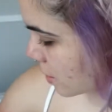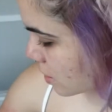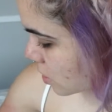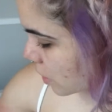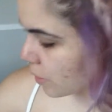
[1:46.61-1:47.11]

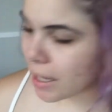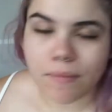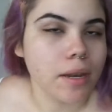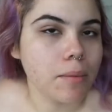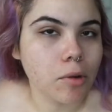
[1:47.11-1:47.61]
So I don't have
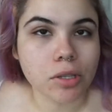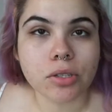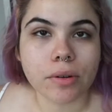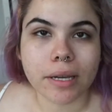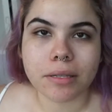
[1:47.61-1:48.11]
any
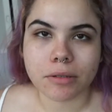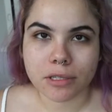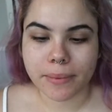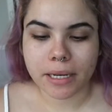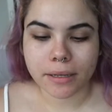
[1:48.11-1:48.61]
moisturizers
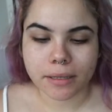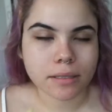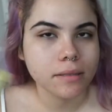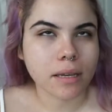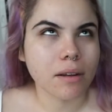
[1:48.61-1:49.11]
by
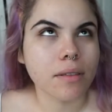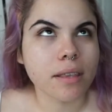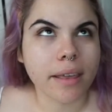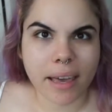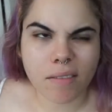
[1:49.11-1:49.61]
NYX. I don't think
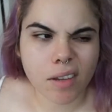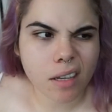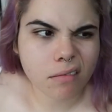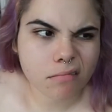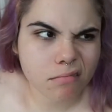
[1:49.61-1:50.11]
they have
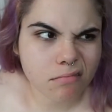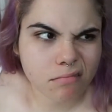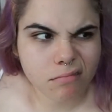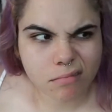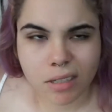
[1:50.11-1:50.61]
any.
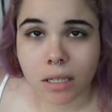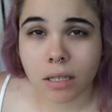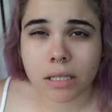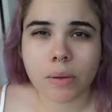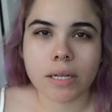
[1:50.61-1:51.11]

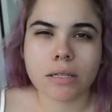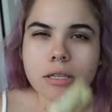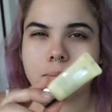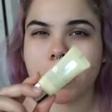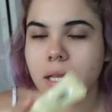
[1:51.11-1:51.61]
So I just
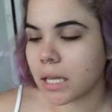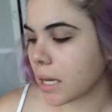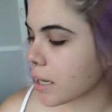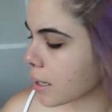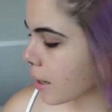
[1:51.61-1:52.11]
use my
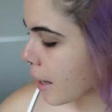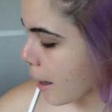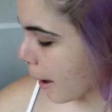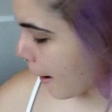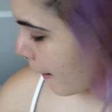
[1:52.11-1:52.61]
Clinique.
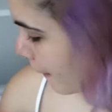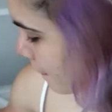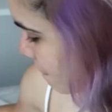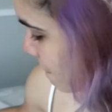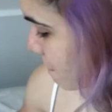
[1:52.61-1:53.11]

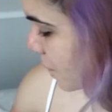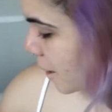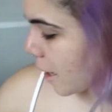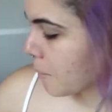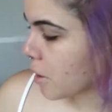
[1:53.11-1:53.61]
But I
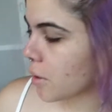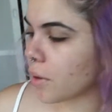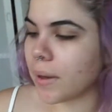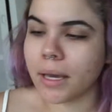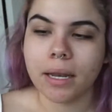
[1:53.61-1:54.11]
am going to go
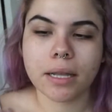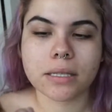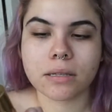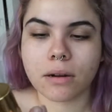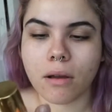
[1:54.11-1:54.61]
ahead and
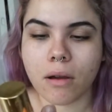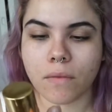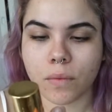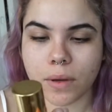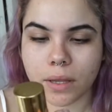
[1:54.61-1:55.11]
start
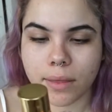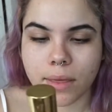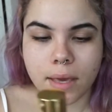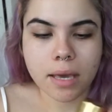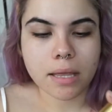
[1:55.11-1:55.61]
off with
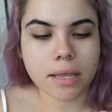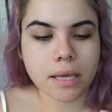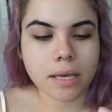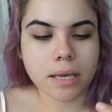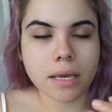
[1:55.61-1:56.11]

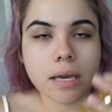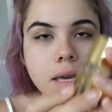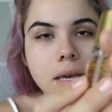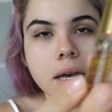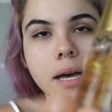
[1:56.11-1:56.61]
the
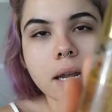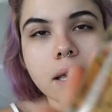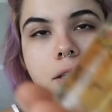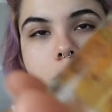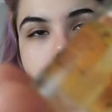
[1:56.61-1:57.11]
Honey
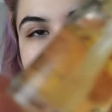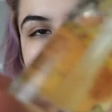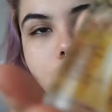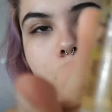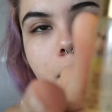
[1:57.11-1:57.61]
Do Me Up
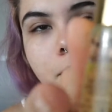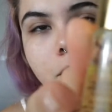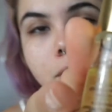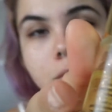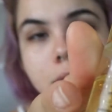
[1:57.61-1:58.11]

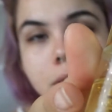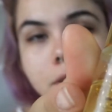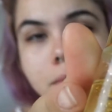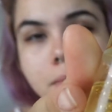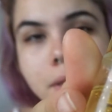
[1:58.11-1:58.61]
Primer
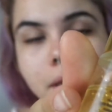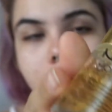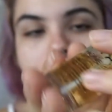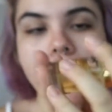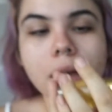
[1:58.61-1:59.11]
Serum thing.
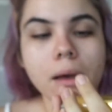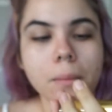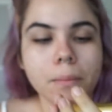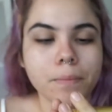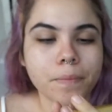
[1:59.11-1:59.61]

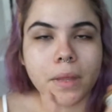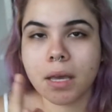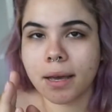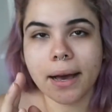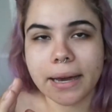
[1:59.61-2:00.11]

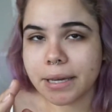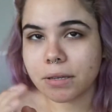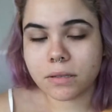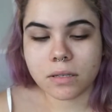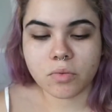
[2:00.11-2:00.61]
I
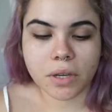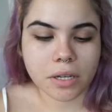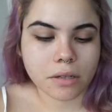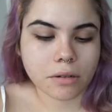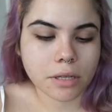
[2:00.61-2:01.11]
use this
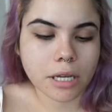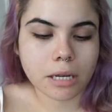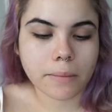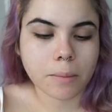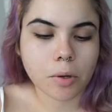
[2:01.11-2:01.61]
regularly in
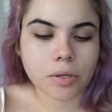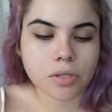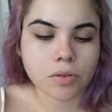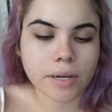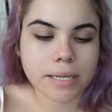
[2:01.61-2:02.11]
my
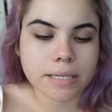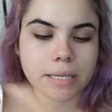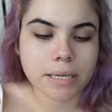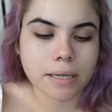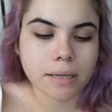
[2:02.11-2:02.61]

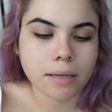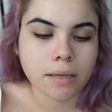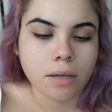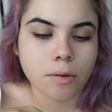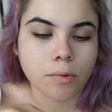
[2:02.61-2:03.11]
moisturizing
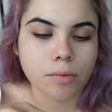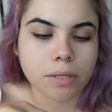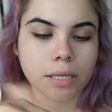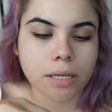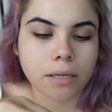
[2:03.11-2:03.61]

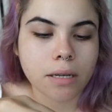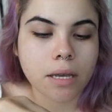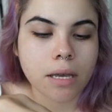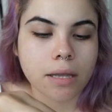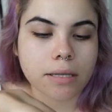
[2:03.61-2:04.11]
routine.
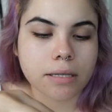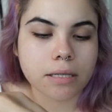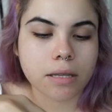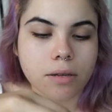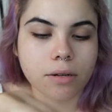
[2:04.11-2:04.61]
This is
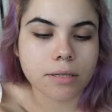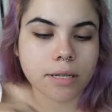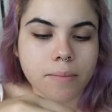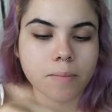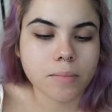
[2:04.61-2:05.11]
the third
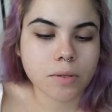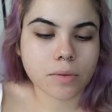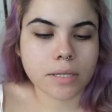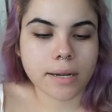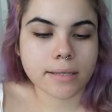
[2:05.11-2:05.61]
step, so
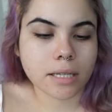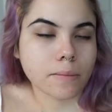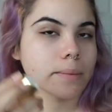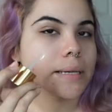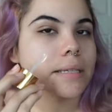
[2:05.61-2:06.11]
today it's going to
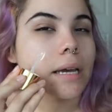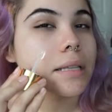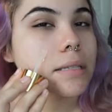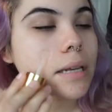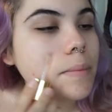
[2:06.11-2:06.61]
be my second
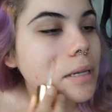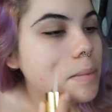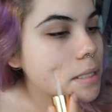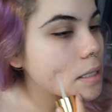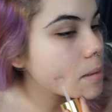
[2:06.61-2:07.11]
step, and I'm
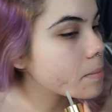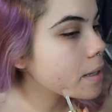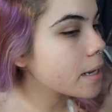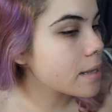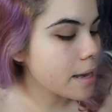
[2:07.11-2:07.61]
just going to
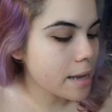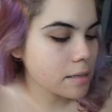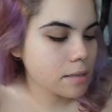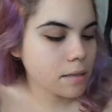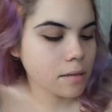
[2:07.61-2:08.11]
apply
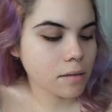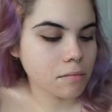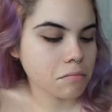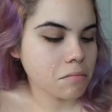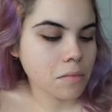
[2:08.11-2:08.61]
that
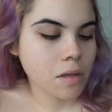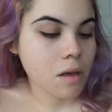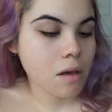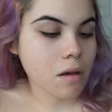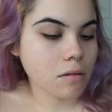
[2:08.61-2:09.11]

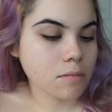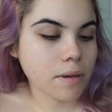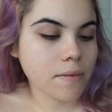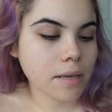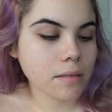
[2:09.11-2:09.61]
to my
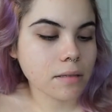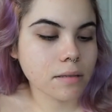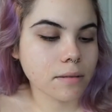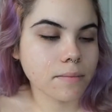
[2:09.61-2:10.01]
face.